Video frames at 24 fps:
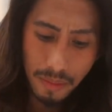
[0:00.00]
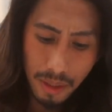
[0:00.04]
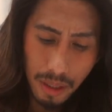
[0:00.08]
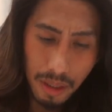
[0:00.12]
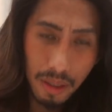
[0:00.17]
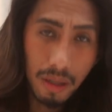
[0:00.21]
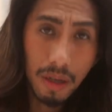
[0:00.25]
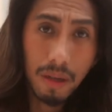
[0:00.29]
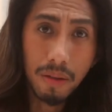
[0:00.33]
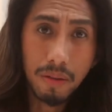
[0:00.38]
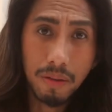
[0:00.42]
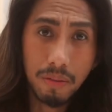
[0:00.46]
you
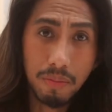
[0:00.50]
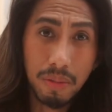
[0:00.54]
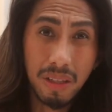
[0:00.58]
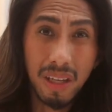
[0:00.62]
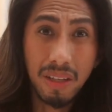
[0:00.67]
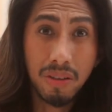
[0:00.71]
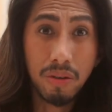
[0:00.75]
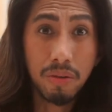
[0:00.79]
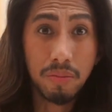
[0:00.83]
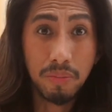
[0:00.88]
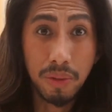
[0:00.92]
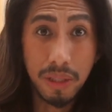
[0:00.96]
know, but I
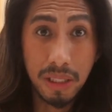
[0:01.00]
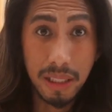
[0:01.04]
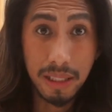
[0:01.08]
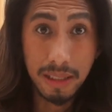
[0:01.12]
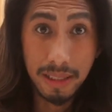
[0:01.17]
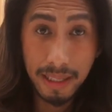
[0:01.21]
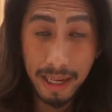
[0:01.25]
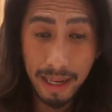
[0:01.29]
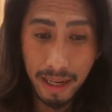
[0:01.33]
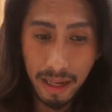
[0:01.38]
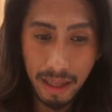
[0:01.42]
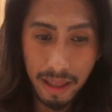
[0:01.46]
don't predict
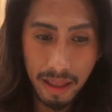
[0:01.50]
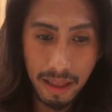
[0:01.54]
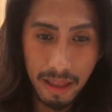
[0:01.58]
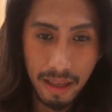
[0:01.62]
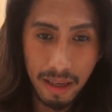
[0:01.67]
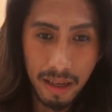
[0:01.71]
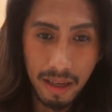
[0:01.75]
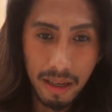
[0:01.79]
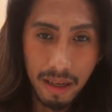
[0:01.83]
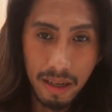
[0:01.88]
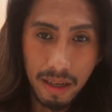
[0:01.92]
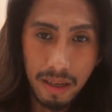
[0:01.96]
death,
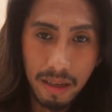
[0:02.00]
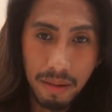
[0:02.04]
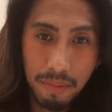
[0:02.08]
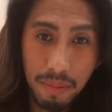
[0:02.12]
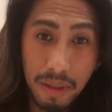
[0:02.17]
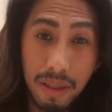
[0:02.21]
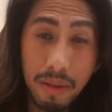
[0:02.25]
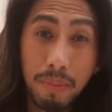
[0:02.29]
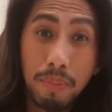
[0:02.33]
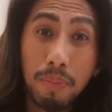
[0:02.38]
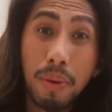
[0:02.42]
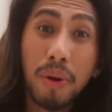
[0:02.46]

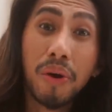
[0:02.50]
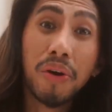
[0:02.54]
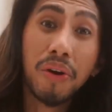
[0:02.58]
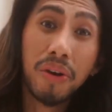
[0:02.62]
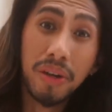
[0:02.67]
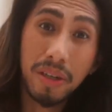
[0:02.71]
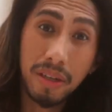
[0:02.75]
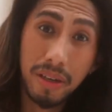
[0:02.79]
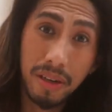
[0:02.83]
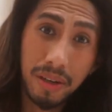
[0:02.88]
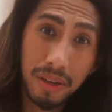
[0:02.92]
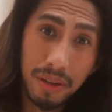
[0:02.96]
but the
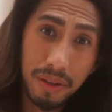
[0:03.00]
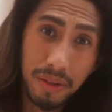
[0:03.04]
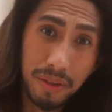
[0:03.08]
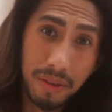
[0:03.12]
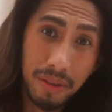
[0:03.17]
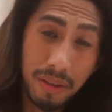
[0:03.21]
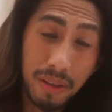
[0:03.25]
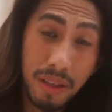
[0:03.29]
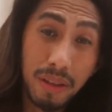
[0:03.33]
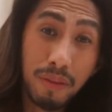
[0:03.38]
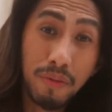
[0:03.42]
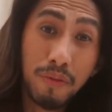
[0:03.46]
bird
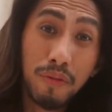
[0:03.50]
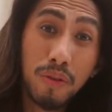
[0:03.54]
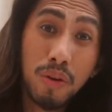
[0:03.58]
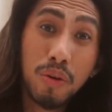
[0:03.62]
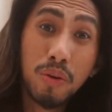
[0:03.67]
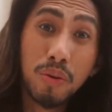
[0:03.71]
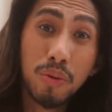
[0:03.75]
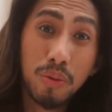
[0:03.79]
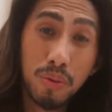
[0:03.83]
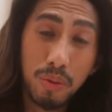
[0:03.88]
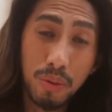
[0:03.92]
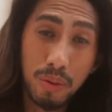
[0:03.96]
that
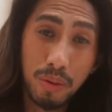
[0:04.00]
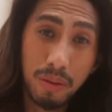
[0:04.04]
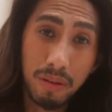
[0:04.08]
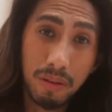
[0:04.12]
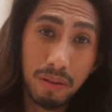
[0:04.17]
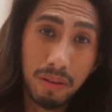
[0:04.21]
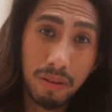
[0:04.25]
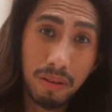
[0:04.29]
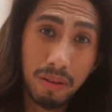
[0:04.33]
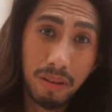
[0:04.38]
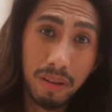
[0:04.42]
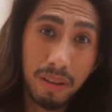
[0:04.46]
flew
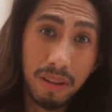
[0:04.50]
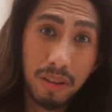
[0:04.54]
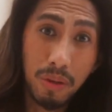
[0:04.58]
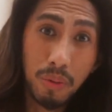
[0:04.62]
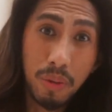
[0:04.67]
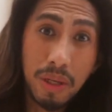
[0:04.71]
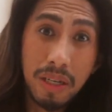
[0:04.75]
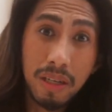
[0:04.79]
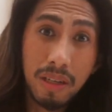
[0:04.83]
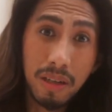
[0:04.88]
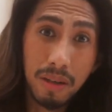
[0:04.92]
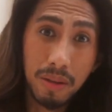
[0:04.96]
in the
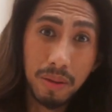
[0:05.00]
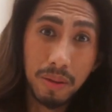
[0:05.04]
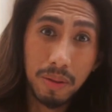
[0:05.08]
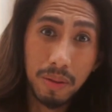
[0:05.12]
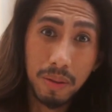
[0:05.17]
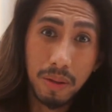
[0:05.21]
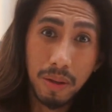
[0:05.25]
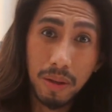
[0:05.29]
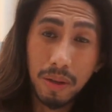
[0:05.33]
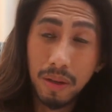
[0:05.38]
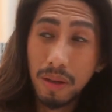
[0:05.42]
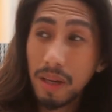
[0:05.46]
window.
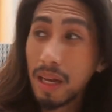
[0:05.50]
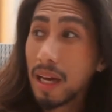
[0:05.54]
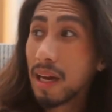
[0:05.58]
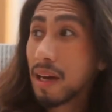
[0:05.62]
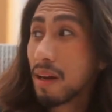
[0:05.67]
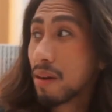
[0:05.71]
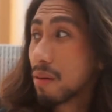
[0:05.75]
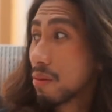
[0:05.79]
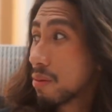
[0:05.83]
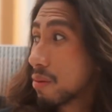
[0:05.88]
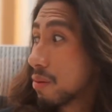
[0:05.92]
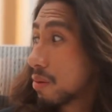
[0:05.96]

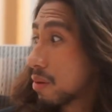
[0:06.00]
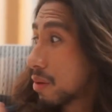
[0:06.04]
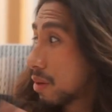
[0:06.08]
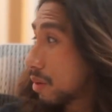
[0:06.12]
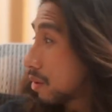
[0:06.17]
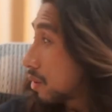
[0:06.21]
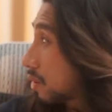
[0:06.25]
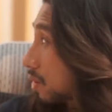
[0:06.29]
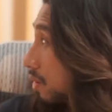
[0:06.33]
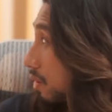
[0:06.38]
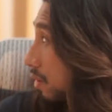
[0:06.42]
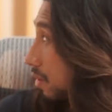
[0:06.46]
Now,
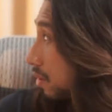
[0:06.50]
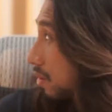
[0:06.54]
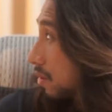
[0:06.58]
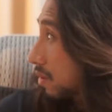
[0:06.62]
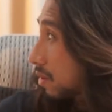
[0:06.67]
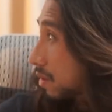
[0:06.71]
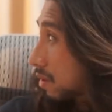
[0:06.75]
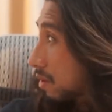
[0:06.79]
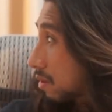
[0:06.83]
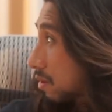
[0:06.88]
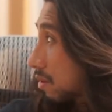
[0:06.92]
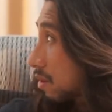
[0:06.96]

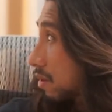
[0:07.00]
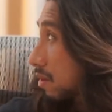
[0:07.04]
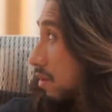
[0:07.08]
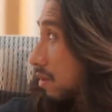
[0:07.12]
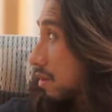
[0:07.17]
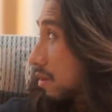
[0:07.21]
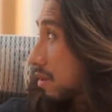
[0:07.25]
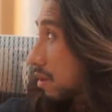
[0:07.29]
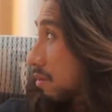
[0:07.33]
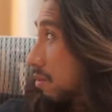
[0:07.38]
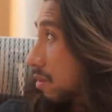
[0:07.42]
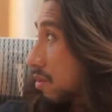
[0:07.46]

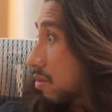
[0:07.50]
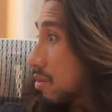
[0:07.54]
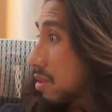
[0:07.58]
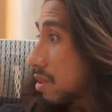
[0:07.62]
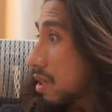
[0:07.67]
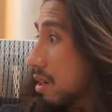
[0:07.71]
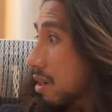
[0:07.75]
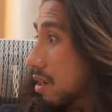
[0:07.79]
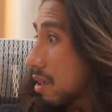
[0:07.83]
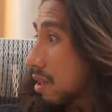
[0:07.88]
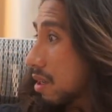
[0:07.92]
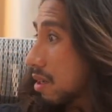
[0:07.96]
someone was
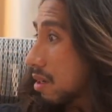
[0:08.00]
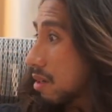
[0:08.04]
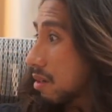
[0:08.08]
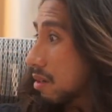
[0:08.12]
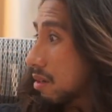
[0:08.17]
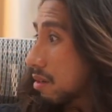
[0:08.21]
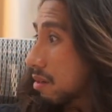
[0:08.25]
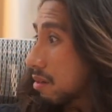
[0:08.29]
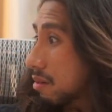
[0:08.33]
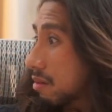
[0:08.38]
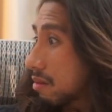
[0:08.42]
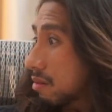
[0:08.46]
there again.
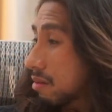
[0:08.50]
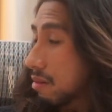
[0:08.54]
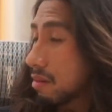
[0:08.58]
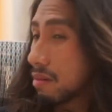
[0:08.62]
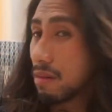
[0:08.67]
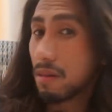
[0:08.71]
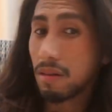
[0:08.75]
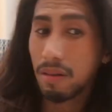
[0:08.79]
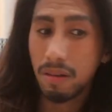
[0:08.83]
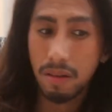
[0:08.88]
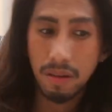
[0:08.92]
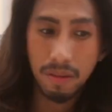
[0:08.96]

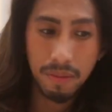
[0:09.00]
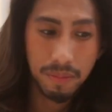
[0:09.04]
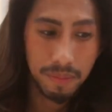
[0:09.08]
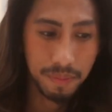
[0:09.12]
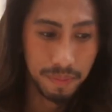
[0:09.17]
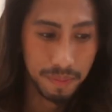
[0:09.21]
Okay.